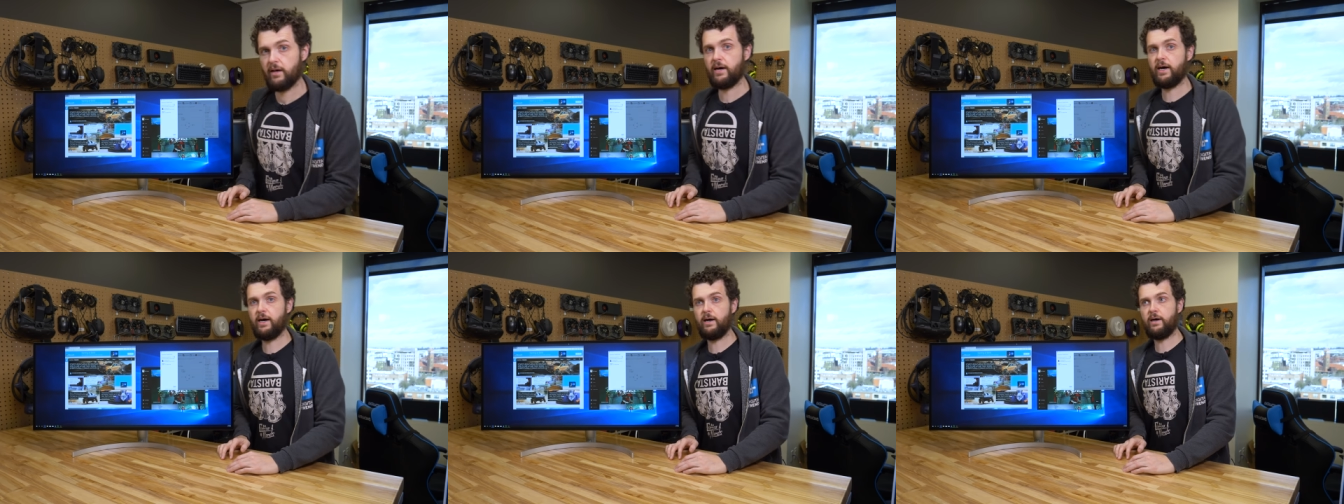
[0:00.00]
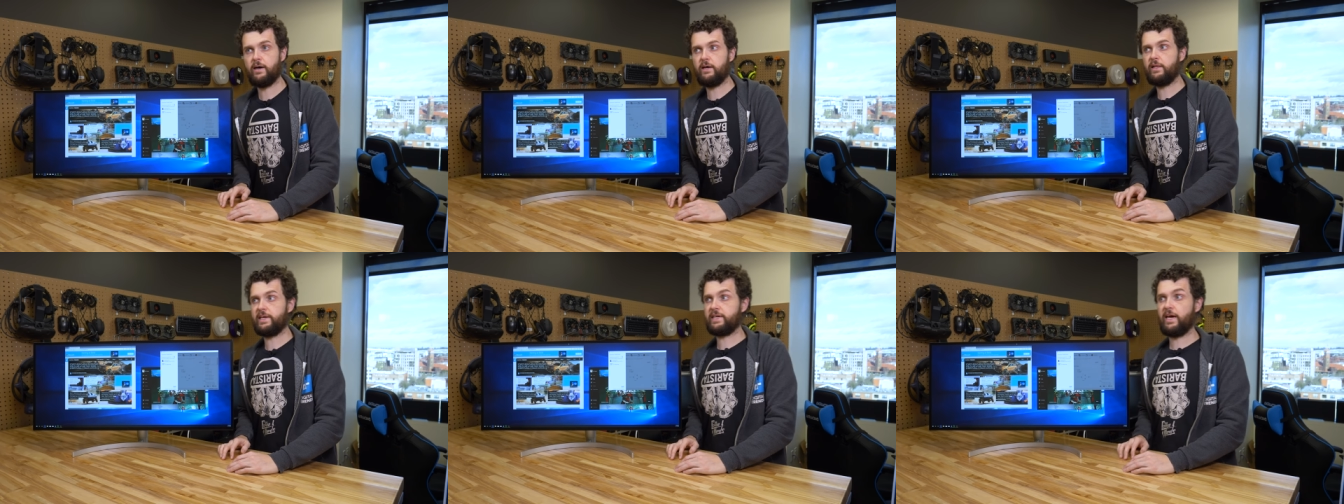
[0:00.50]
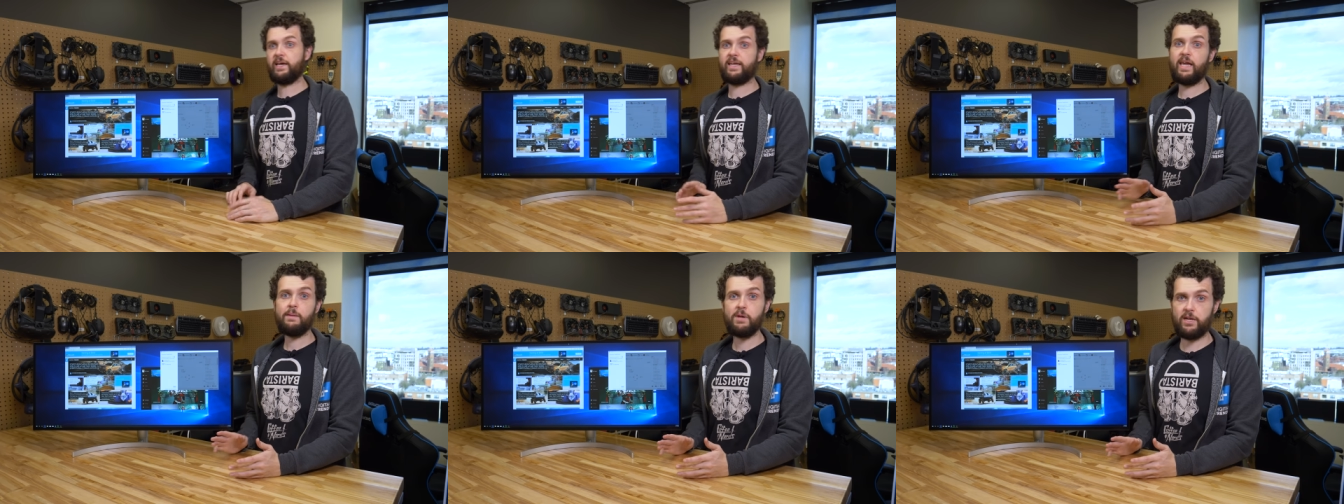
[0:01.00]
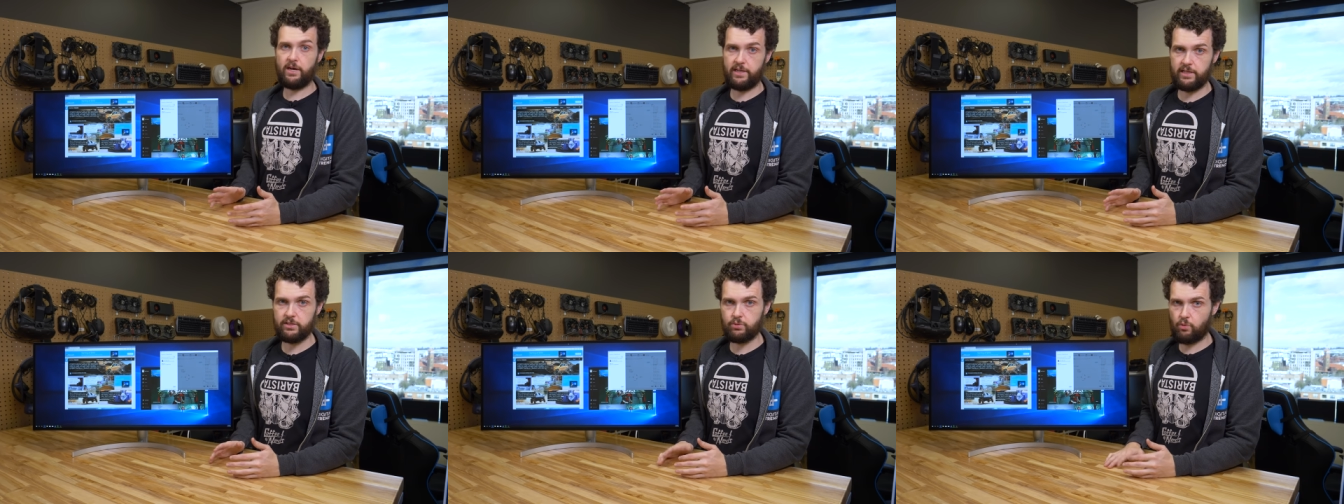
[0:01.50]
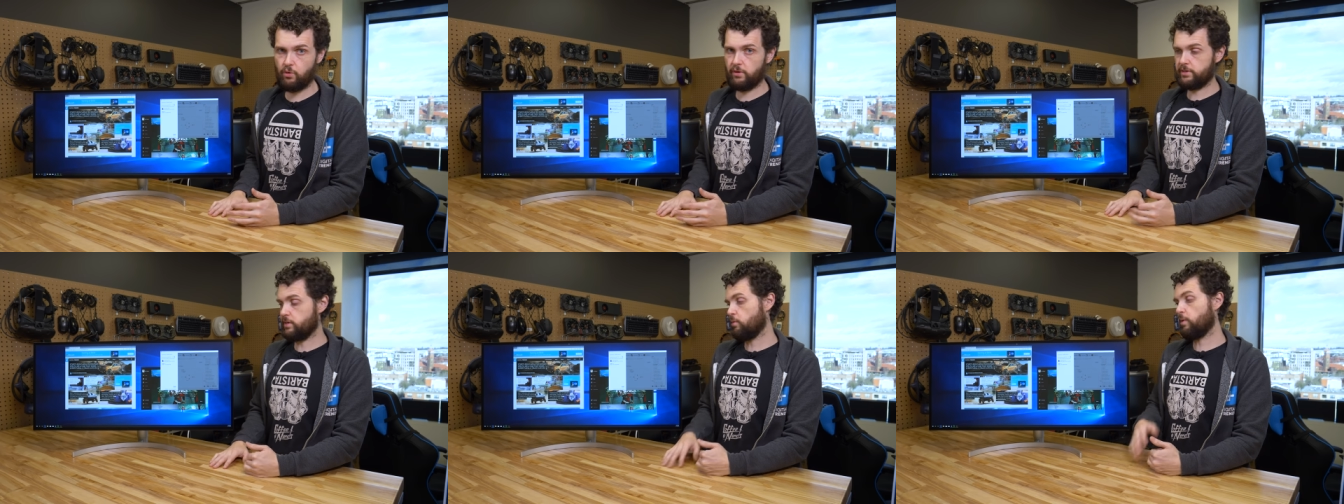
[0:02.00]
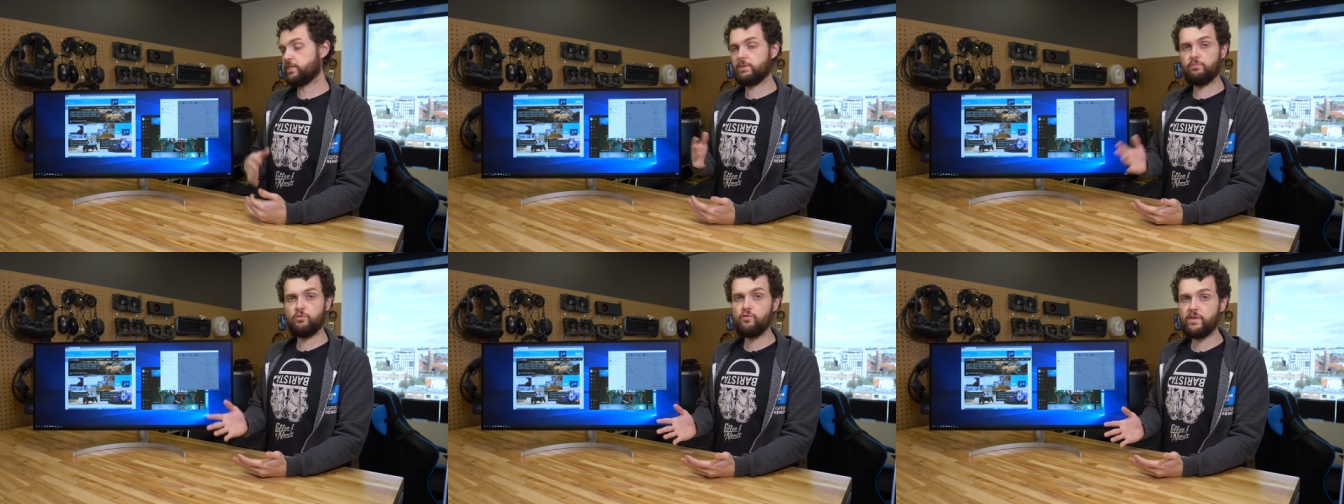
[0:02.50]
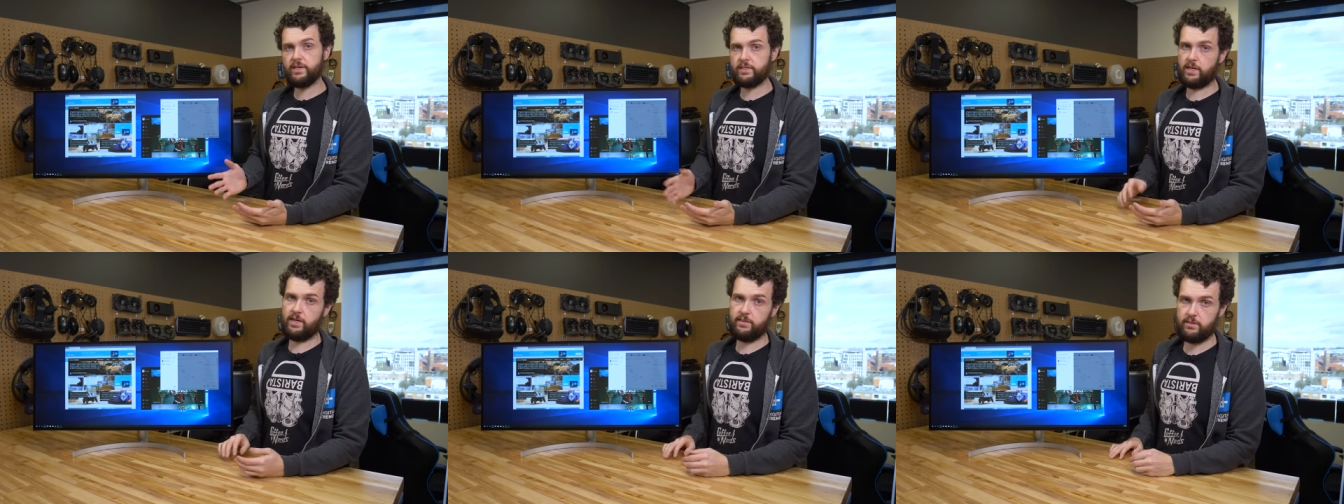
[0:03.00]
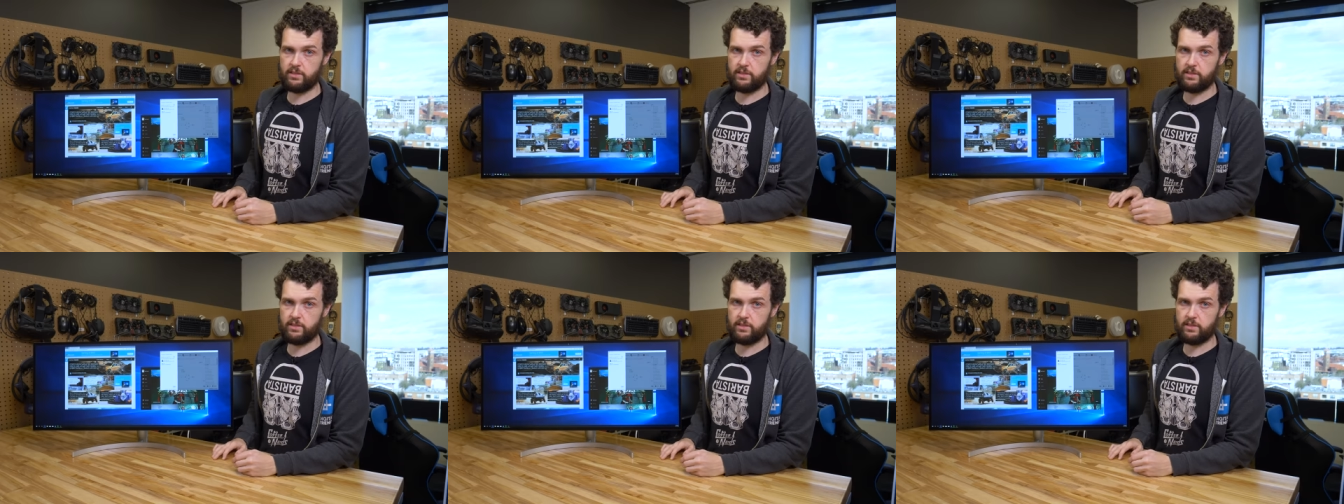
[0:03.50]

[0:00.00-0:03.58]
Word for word: uh, like a gaming audience or you know watching movies on the